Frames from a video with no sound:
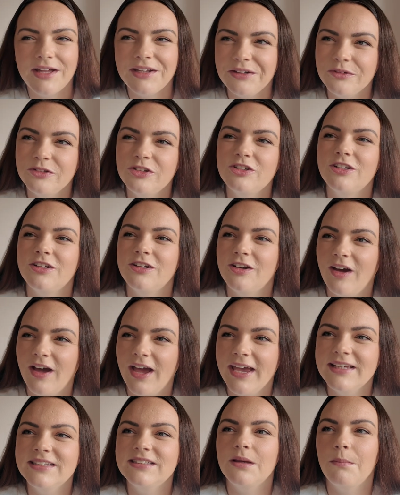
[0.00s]
and it was just a
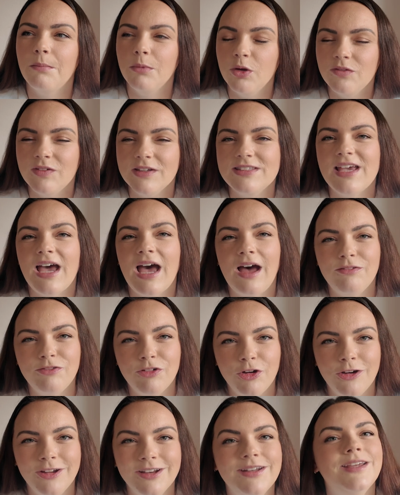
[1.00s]
nice movie to have
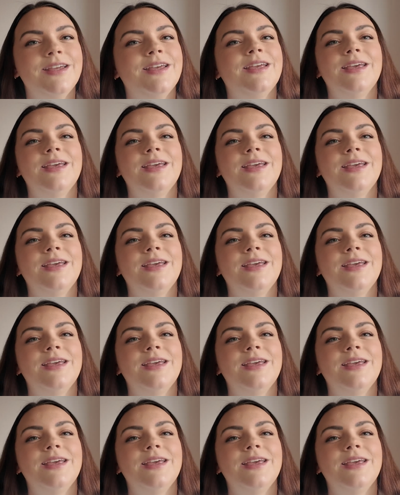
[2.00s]
on.